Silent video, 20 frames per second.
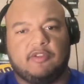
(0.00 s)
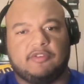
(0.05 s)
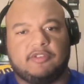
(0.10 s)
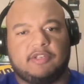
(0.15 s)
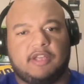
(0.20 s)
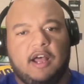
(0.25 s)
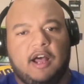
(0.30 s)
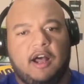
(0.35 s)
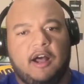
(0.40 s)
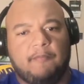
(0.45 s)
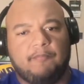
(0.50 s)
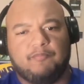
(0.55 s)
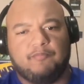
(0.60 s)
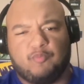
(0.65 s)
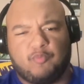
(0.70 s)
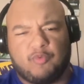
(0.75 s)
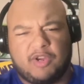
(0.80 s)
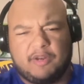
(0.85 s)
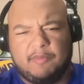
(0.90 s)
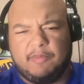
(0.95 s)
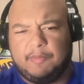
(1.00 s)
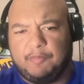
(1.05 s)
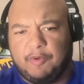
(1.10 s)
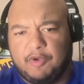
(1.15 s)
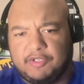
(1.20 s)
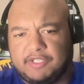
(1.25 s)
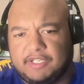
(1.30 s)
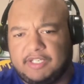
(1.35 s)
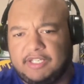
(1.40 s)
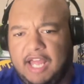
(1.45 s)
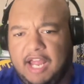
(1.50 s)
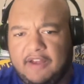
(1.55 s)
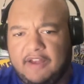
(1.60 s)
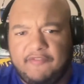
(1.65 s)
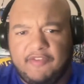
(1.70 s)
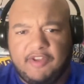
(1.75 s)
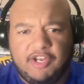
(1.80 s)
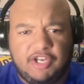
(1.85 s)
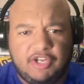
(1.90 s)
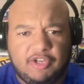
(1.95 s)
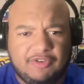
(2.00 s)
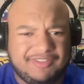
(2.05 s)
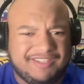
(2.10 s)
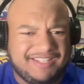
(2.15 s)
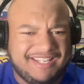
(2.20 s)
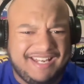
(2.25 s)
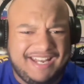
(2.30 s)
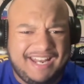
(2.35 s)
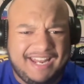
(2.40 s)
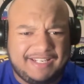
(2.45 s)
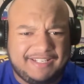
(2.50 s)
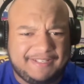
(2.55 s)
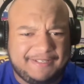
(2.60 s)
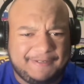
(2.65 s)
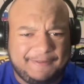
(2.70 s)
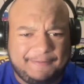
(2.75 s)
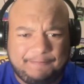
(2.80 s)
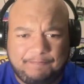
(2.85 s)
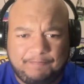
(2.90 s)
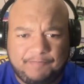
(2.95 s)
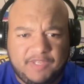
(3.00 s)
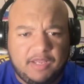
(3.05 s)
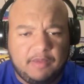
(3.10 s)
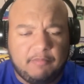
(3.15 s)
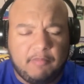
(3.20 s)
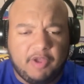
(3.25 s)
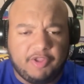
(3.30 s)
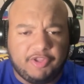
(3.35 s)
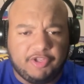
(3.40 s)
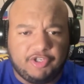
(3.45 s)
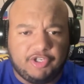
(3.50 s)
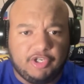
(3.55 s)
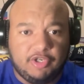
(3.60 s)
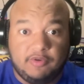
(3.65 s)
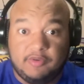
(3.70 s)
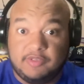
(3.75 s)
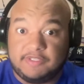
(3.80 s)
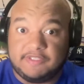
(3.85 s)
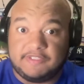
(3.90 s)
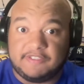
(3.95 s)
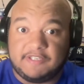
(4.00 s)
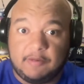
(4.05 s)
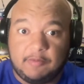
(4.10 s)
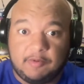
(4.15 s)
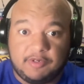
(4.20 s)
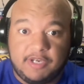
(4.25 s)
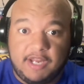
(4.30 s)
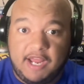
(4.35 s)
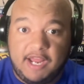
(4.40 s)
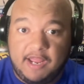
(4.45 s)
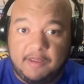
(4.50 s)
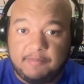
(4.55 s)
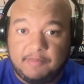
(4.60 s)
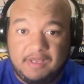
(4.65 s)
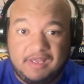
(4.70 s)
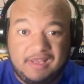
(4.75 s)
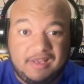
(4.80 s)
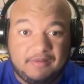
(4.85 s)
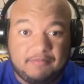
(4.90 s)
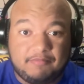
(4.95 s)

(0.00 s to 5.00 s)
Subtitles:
We're gonna be posting live videos in the next month or two. It's the summertime,